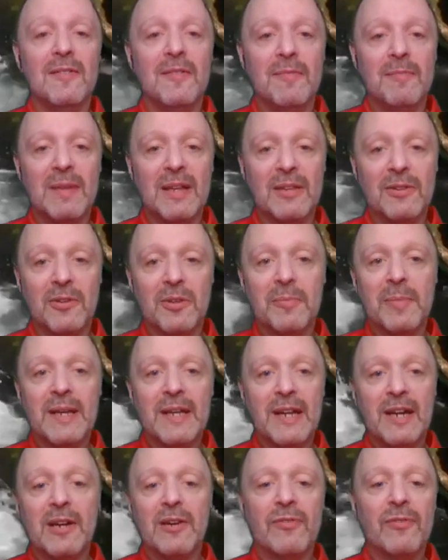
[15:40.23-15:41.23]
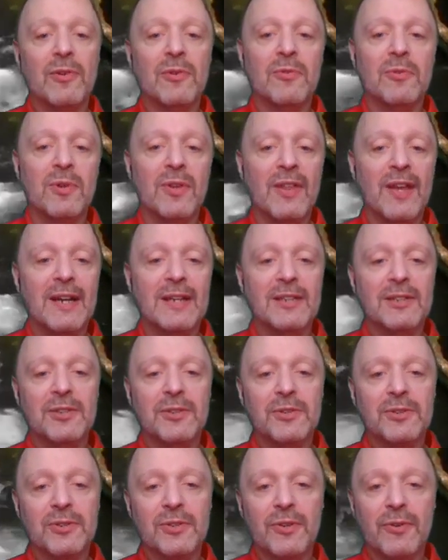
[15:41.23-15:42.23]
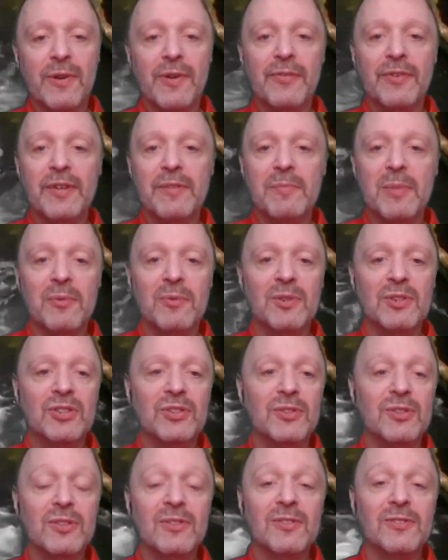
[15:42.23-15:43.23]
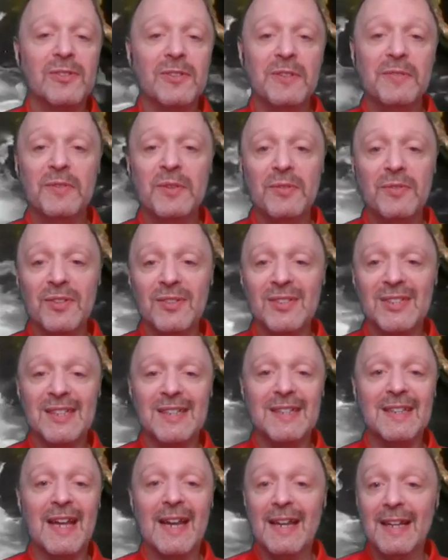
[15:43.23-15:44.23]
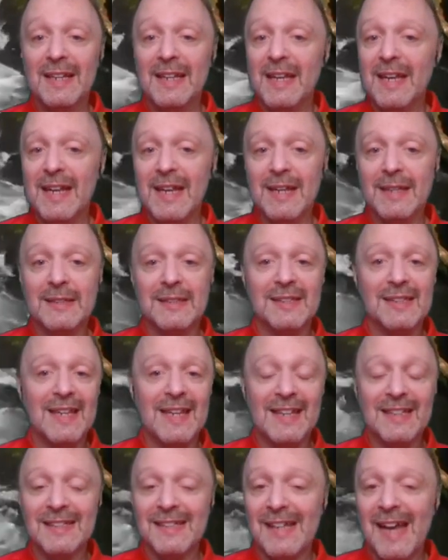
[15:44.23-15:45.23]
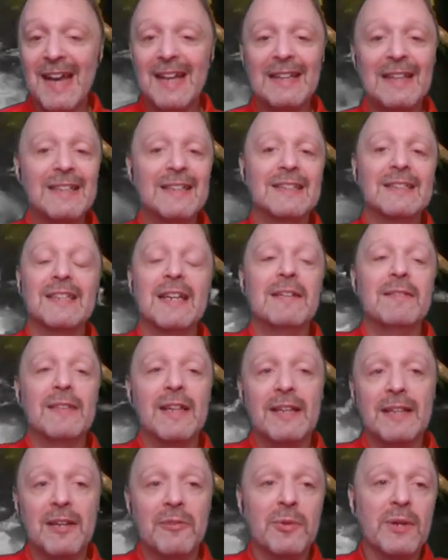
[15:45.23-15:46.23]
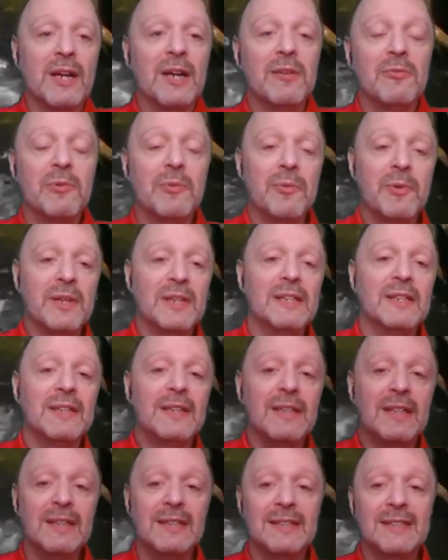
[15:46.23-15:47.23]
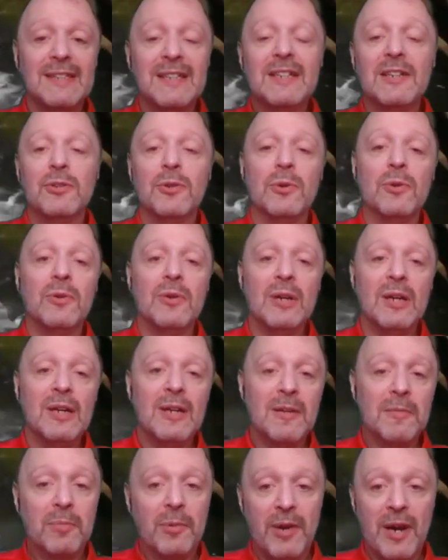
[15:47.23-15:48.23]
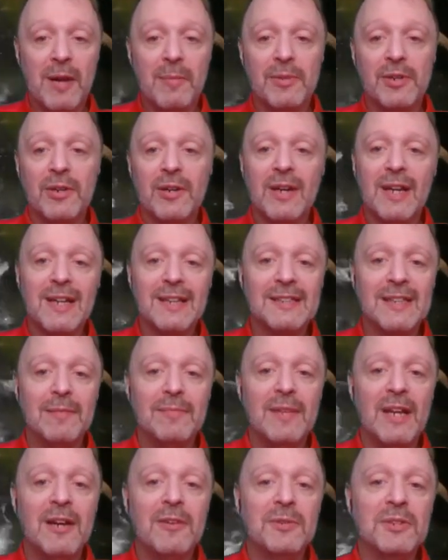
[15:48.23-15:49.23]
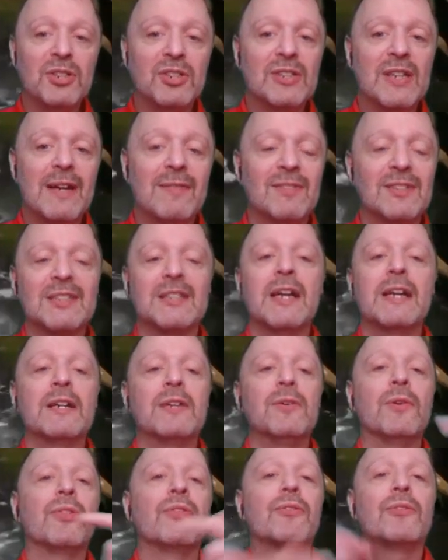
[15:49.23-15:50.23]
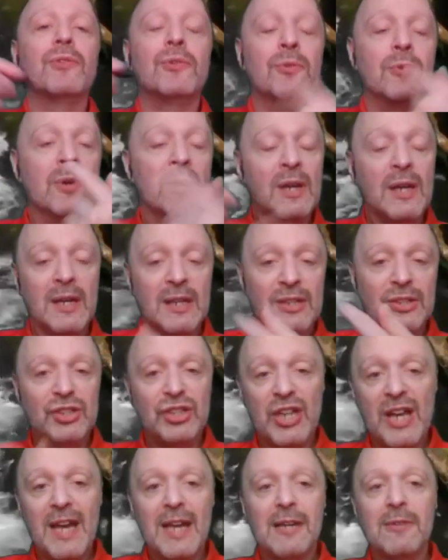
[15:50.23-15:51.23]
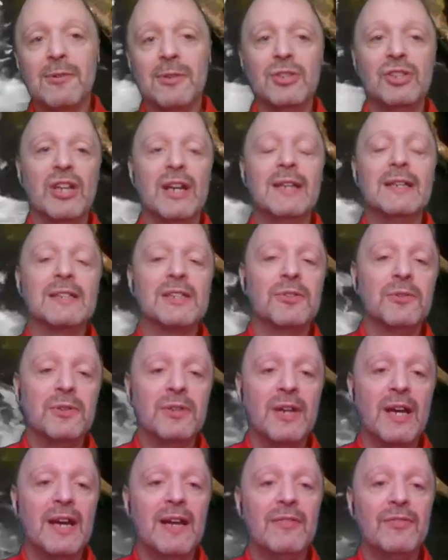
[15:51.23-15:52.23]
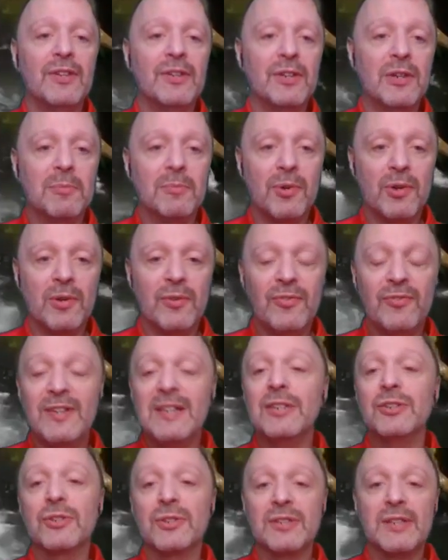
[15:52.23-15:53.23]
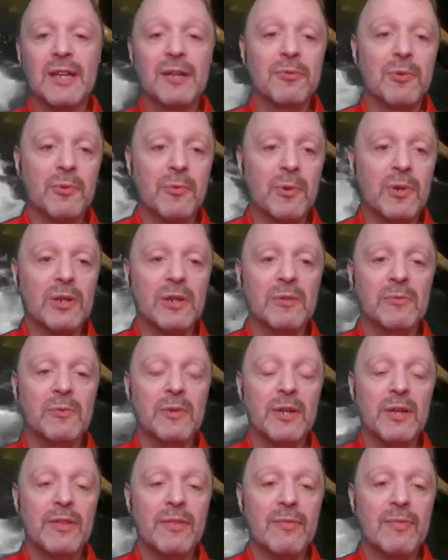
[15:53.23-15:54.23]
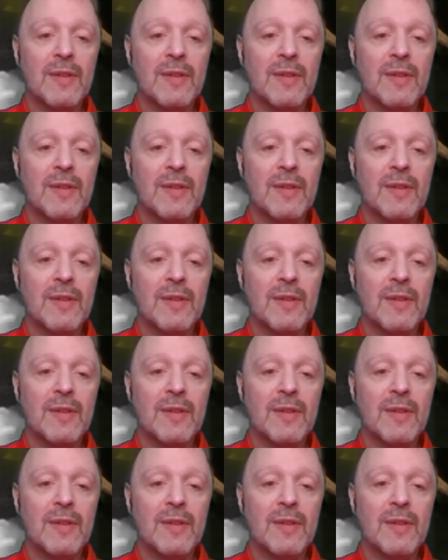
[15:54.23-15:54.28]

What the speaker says: be a little bit careful with how you do your derivative, but once you do a derivative, you see that it's exactly the same thing that we got when we did the single parameter, except now we just have to cycle through j, where j is going to have the number of features that we're working with.